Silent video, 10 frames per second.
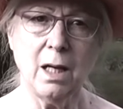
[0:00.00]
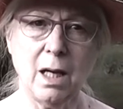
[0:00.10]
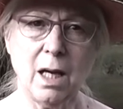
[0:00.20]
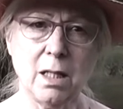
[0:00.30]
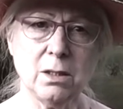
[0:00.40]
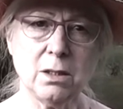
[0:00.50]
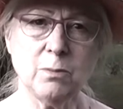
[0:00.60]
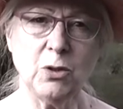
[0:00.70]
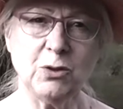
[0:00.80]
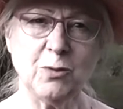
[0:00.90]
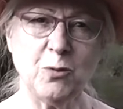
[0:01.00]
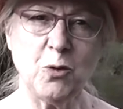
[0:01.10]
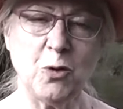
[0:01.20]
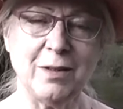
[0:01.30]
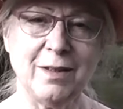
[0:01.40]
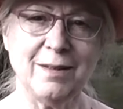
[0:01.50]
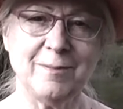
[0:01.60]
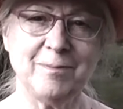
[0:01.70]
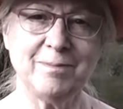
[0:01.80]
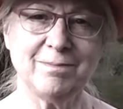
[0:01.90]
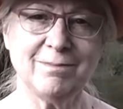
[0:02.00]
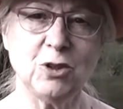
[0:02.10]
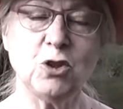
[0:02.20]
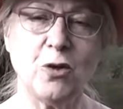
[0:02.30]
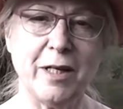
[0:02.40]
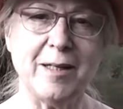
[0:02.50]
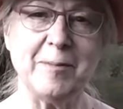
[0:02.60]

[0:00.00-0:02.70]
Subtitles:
and most of all, joy.